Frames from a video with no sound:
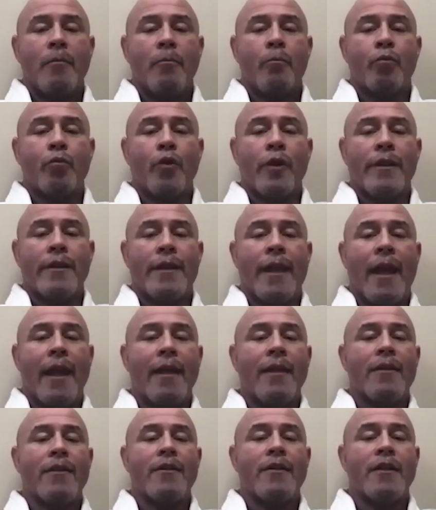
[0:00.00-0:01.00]

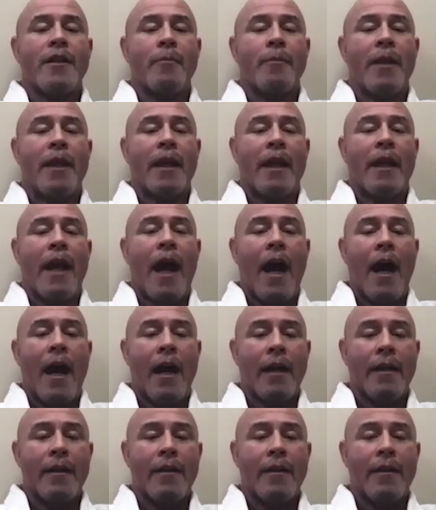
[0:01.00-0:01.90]
pretends to be a god.